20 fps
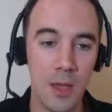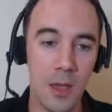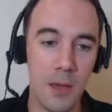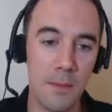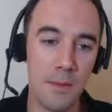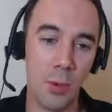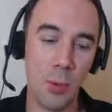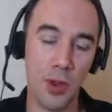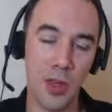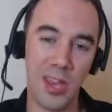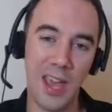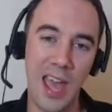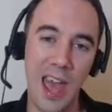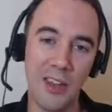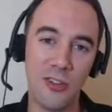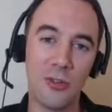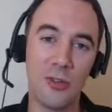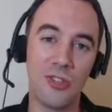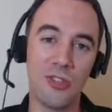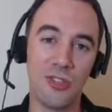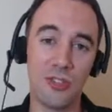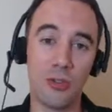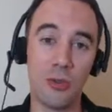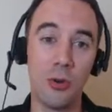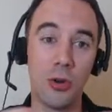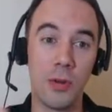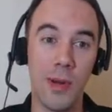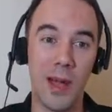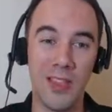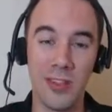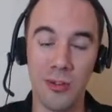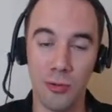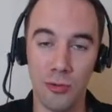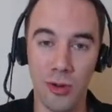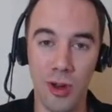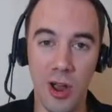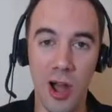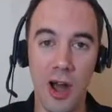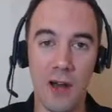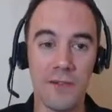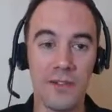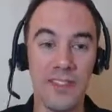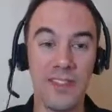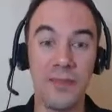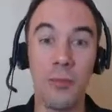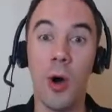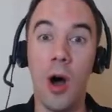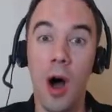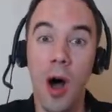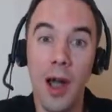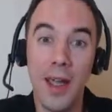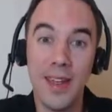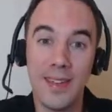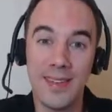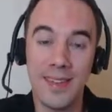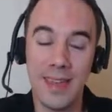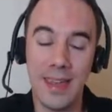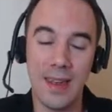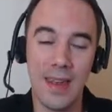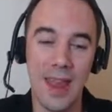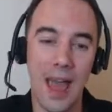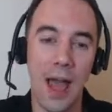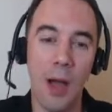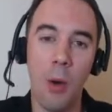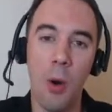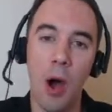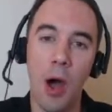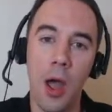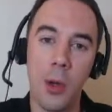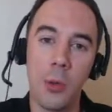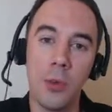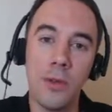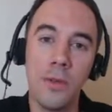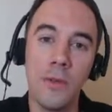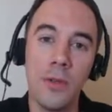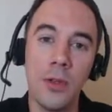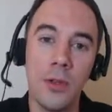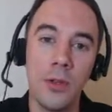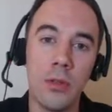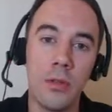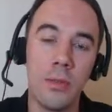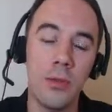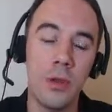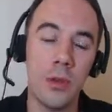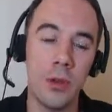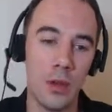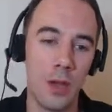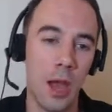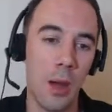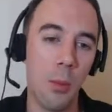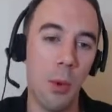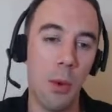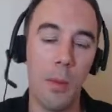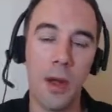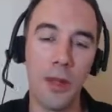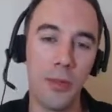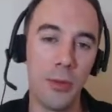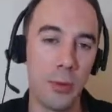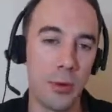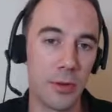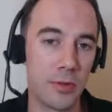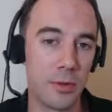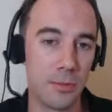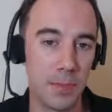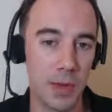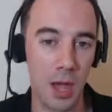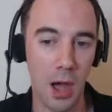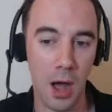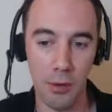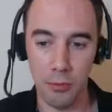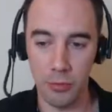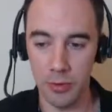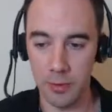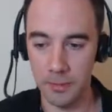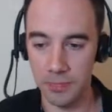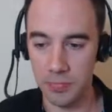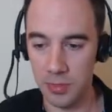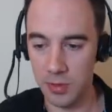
But what I can do is just talk about the graph and what I see and how I would view them and what my thoughts would be are on them.